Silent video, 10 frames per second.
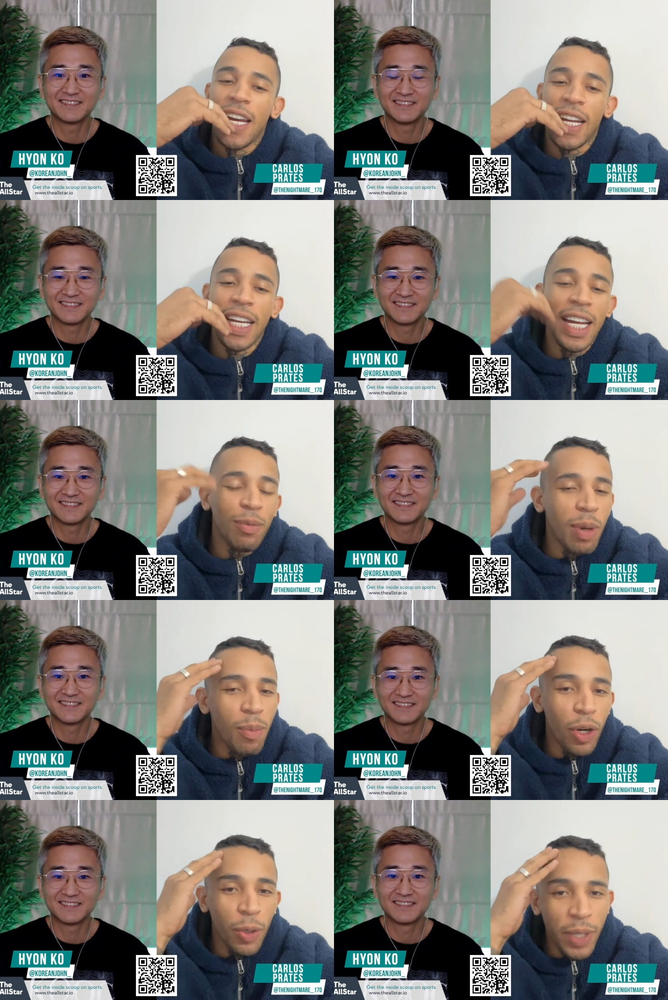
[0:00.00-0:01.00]
Speaker 1: and get one
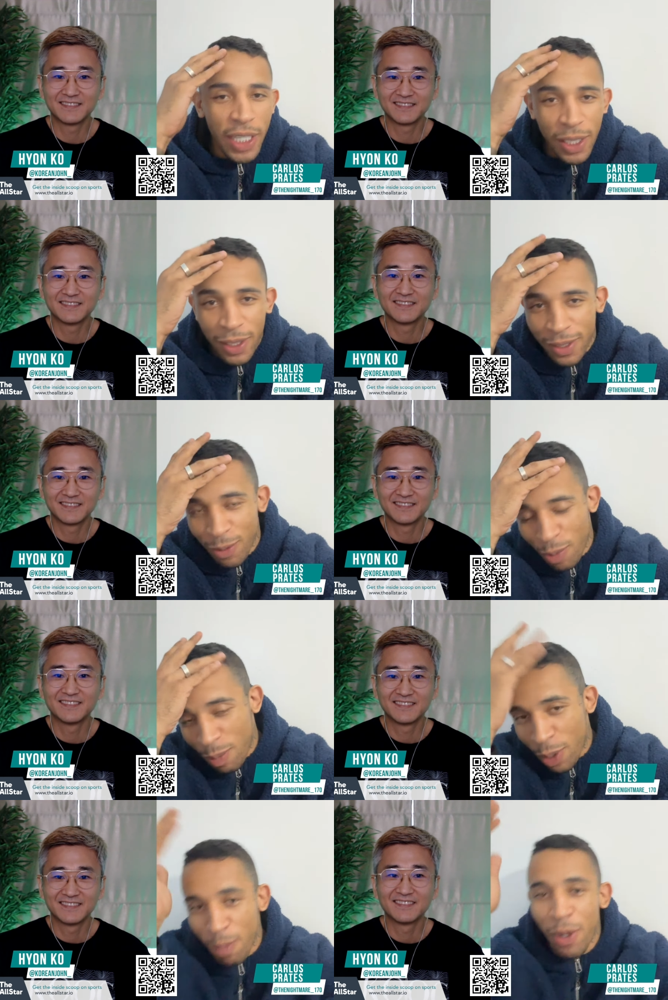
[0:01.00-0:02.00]
more win,
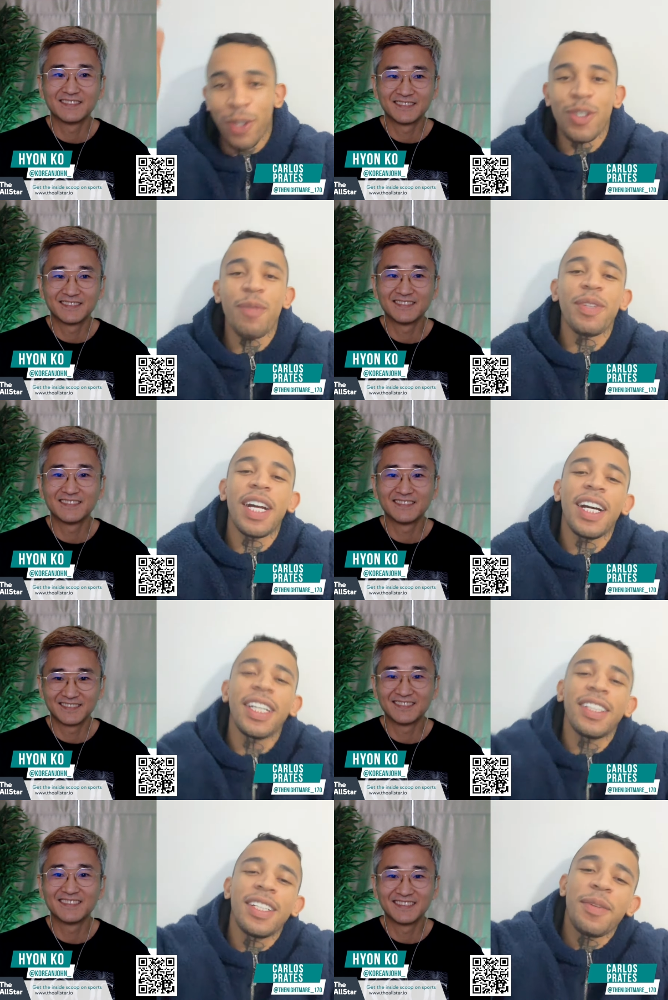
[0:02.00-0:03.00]
one more bones of
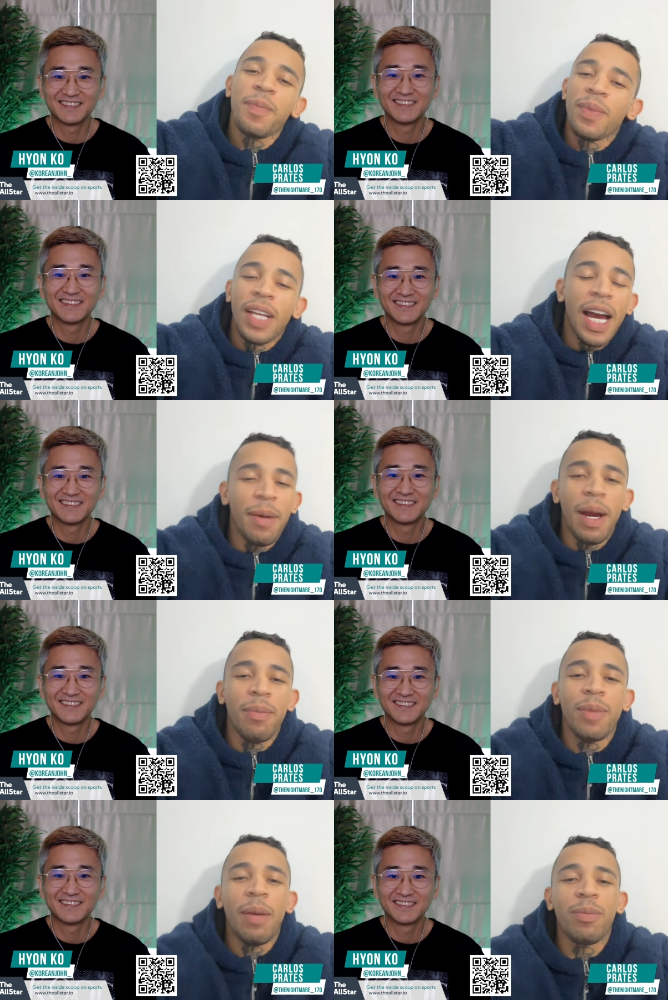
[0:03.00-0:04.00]
night. I'm
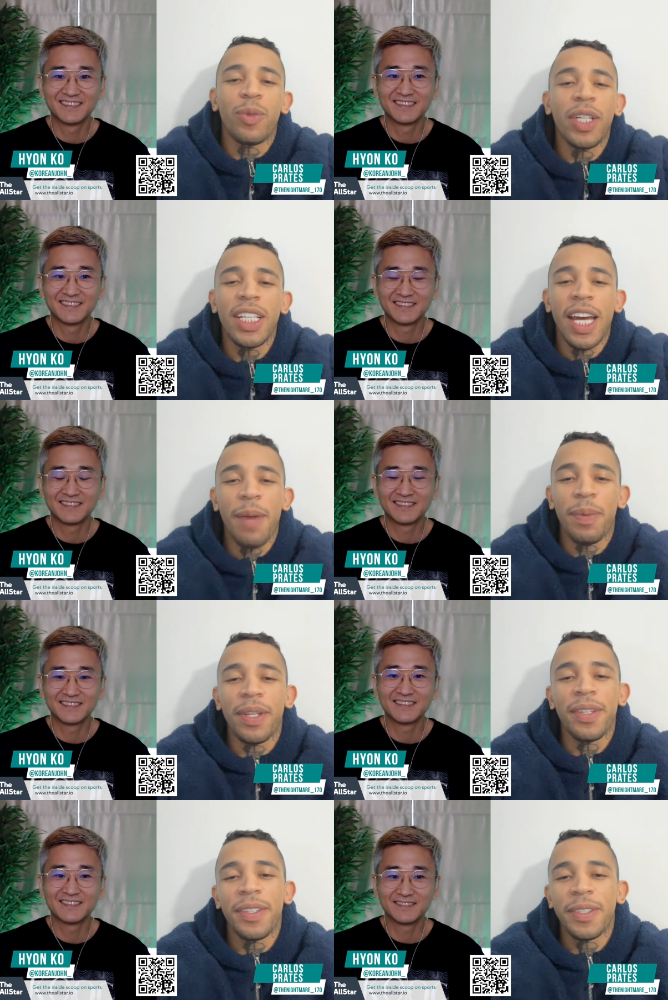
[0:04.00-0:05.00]
I'm I'm really
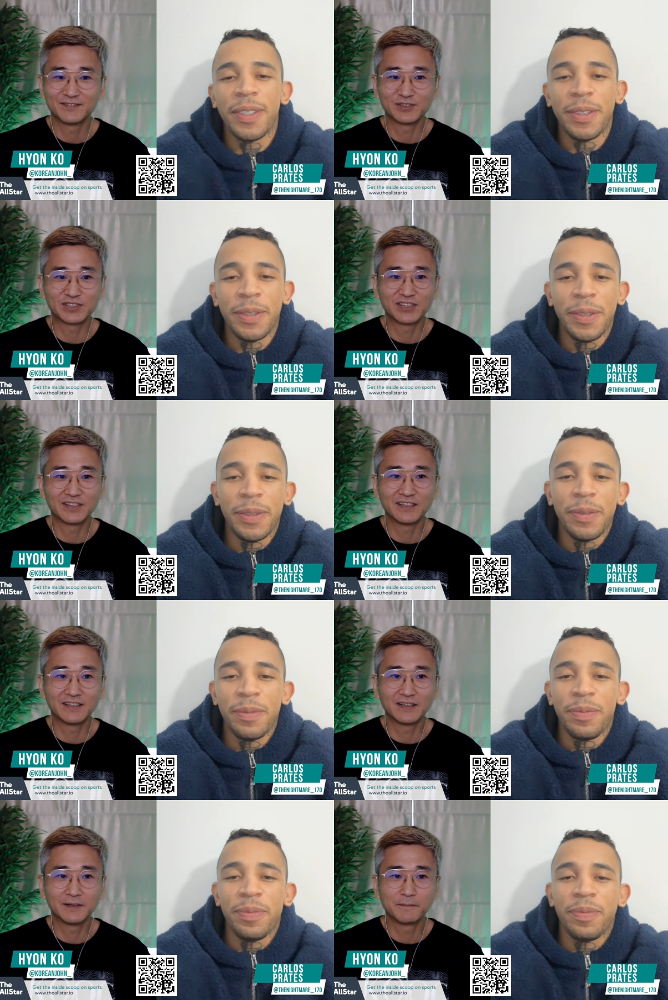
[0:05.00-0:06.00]
happy
Speaker 2: for sure. And
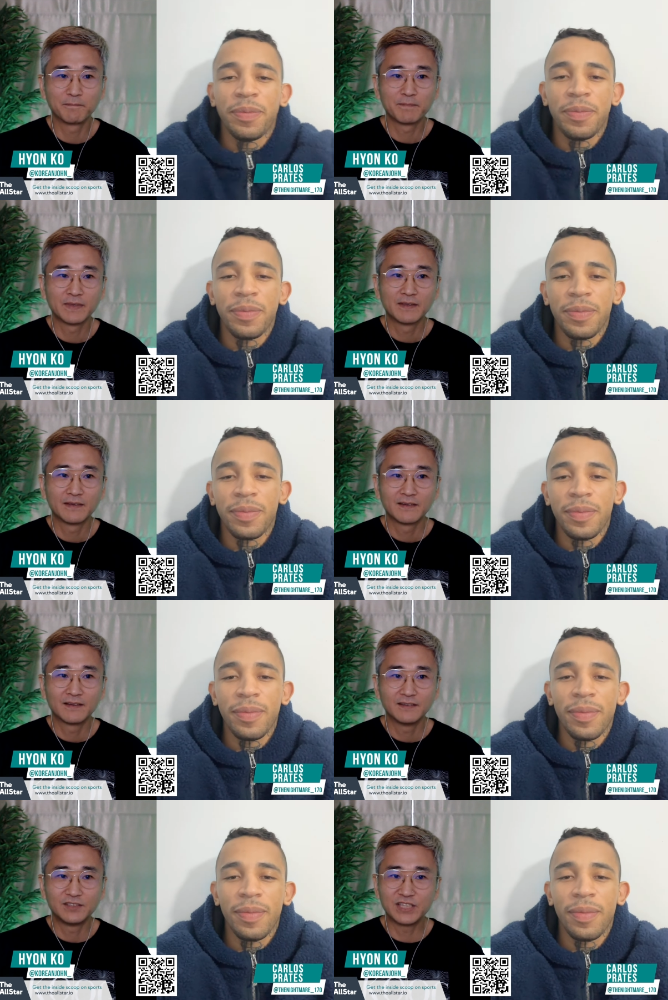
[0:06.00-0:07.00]
uh,
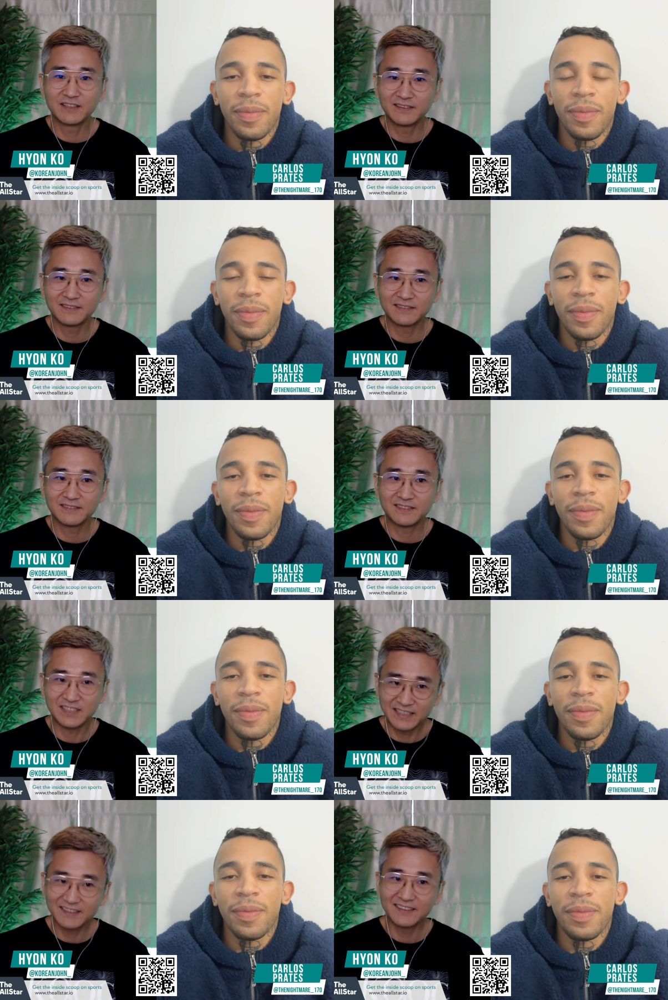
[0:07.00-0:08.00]
Jing
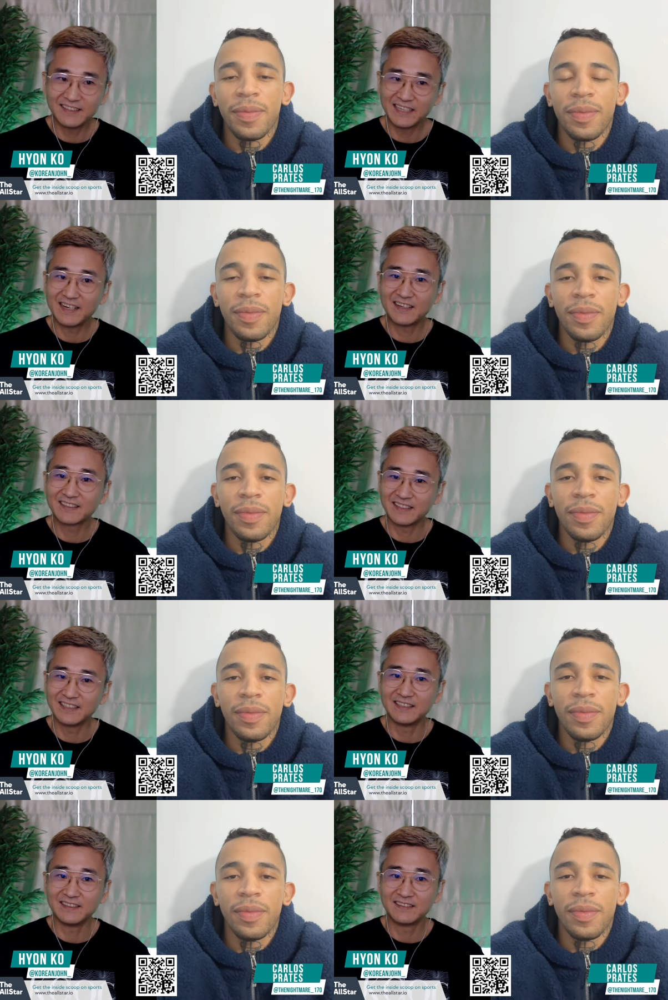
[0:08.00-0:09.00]
Jing Liang
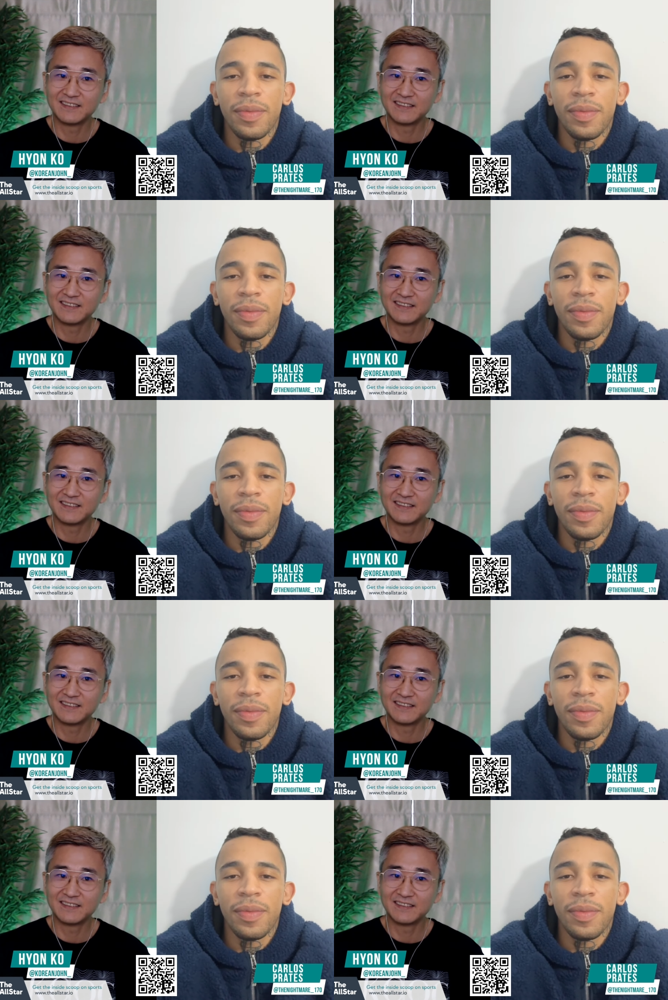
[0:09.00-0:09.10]
Li,